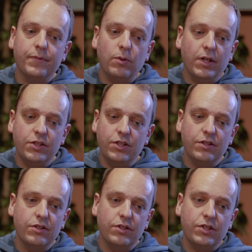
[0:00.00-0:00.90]

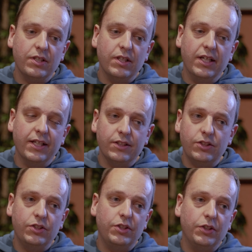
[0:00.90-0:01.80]
Questions
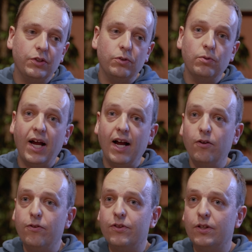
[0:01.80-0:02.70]
linked to
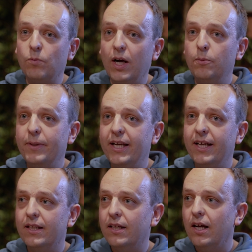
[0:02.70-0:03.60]
health and well-being.